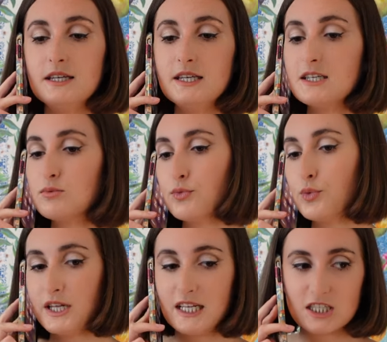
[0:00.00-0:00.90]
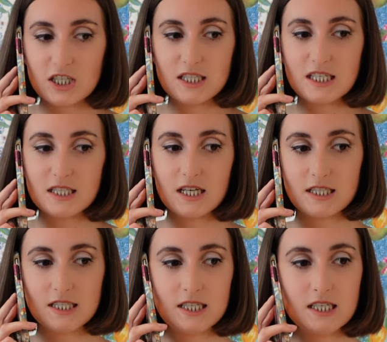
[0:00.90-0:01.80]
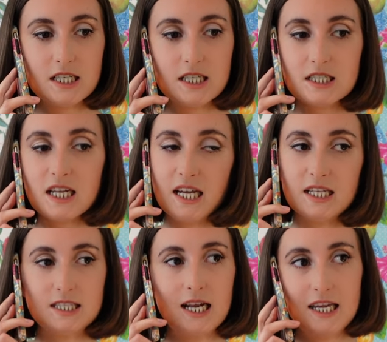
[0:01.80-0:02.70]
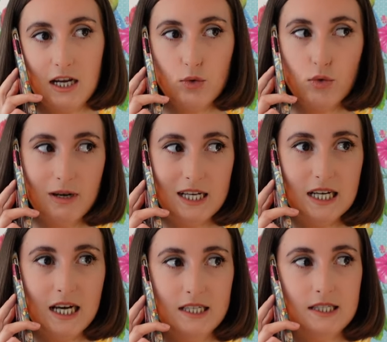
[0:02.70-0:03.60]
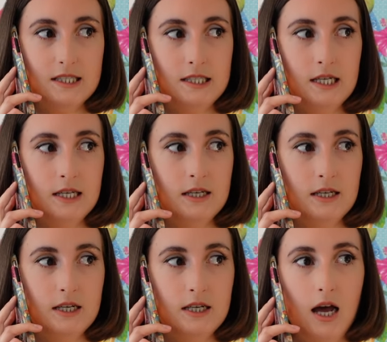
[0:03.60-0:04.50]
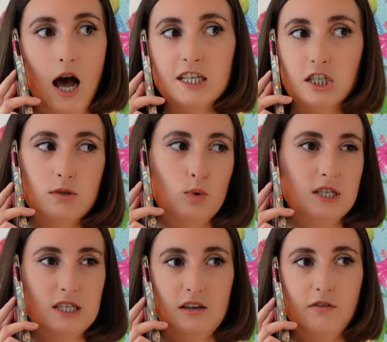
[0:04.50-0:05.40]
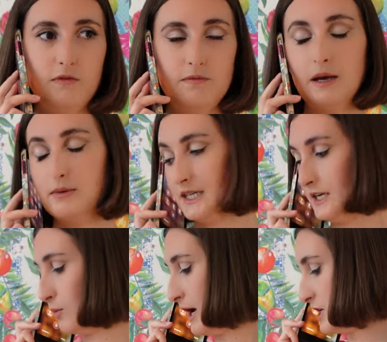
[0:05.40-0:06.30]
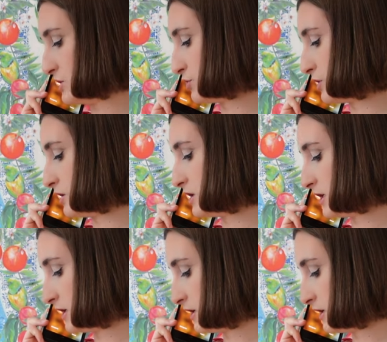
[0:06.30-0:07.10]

Yes, well, it's just, it doesn't taste like it normally does. I just wondered if there was any way you could